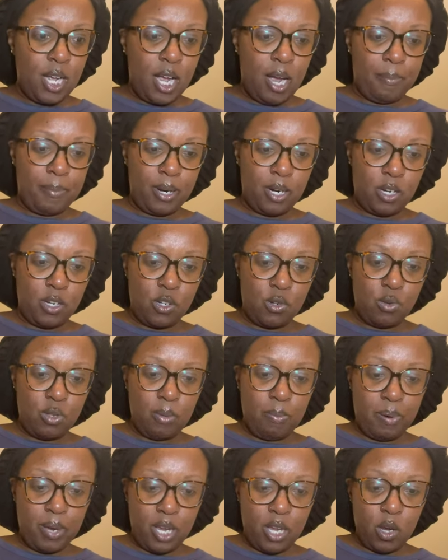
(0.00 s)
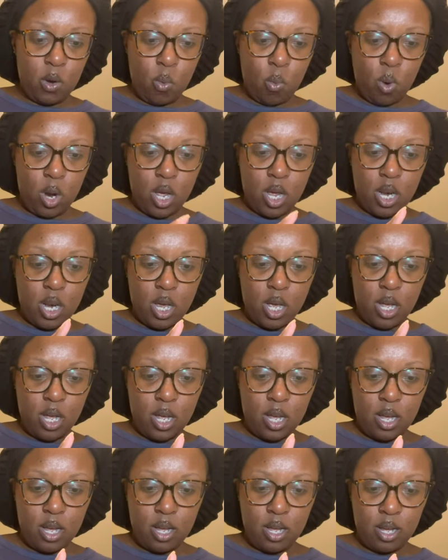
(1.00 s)
I'm going to do the pink one
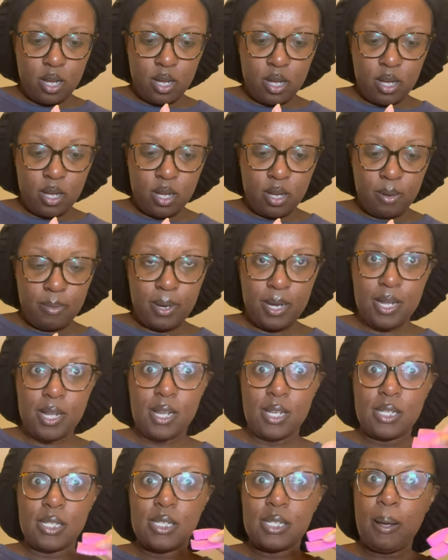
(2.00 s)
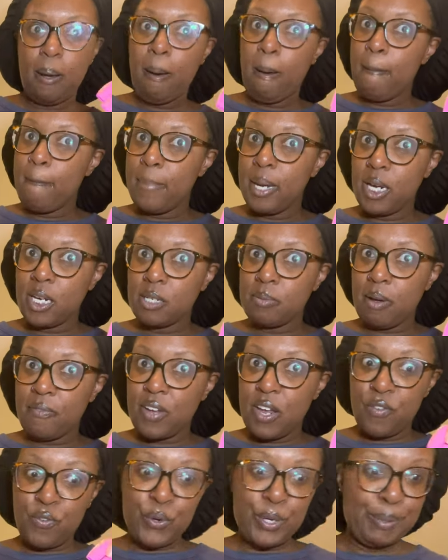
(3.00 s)
because pink is my
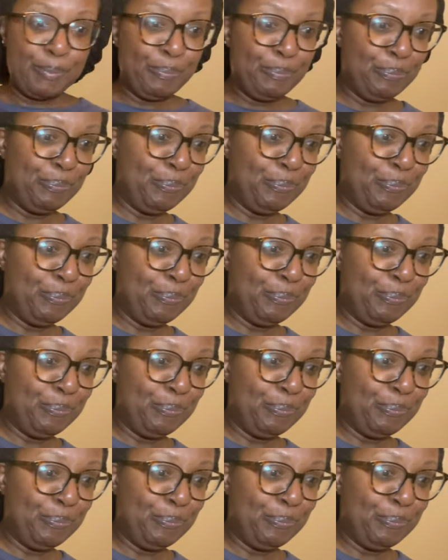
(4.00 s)
favorite.